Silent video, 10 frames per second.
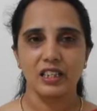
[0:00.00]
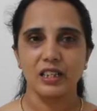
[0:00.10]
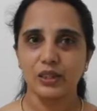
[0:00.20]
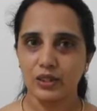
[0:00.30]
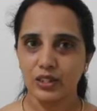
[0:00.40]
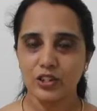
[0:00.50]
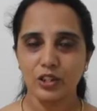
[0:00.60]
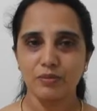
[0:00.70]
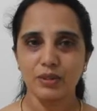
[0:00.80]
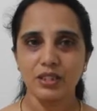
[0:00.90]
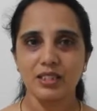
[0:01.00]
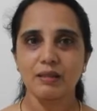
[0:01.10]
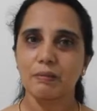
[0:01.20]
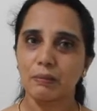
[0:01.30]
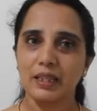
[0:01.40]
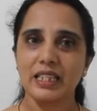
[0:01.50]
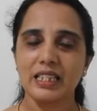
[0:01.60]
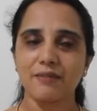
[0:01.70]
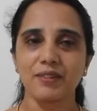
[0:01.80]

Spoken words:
Look into your books, place the